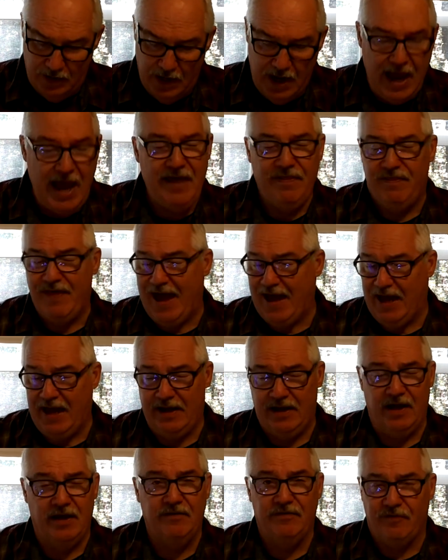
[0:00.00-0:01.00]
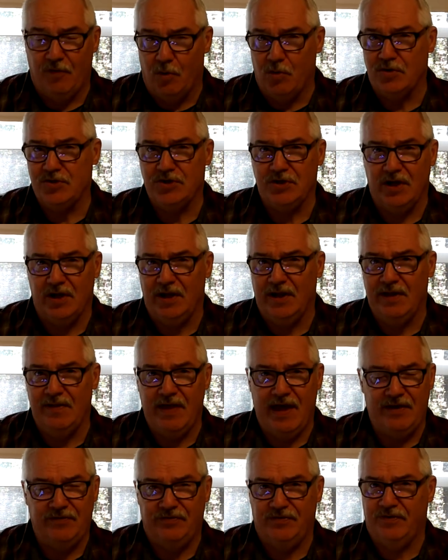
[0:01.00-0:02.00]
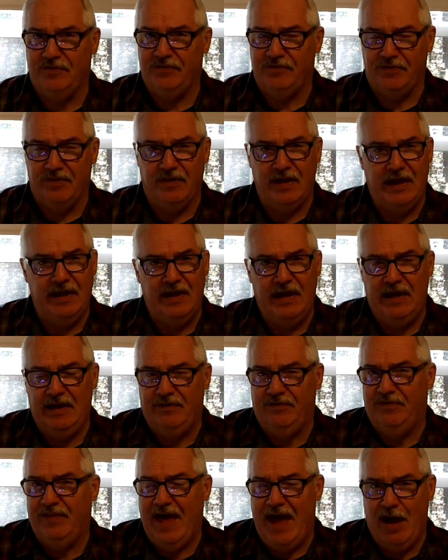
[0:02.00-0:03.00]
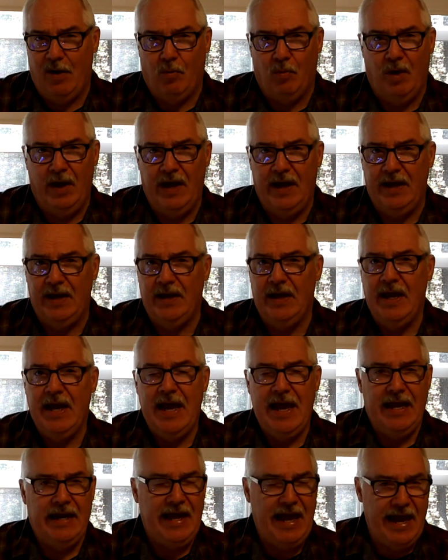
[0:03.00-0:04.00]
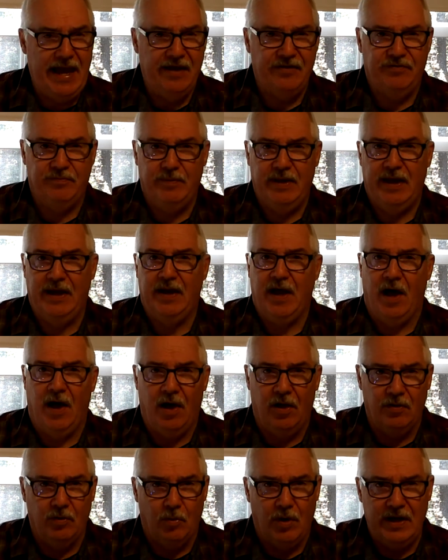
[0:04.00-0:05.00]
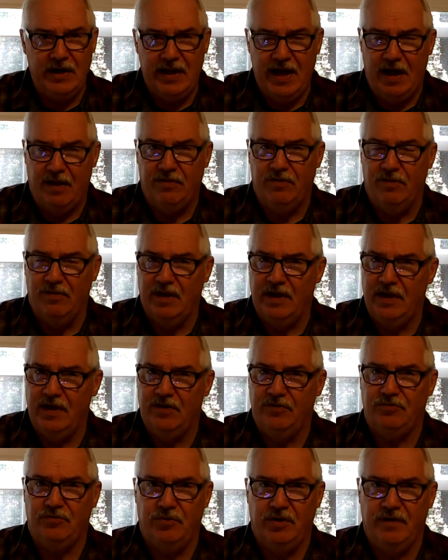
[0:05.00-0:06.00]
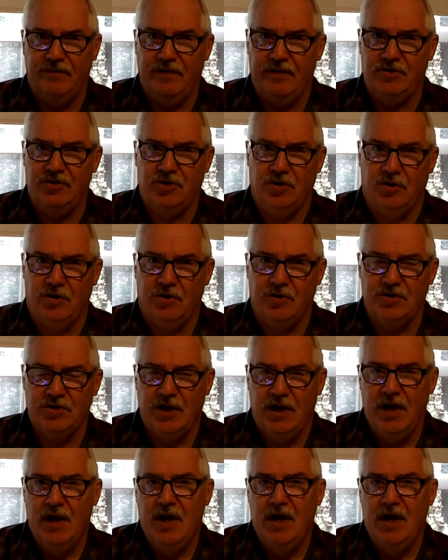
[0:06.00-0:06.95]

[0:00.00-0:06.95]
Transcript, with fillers: And that, and unfortunately, that's the, it's that way and has been all the way down through the history of the church.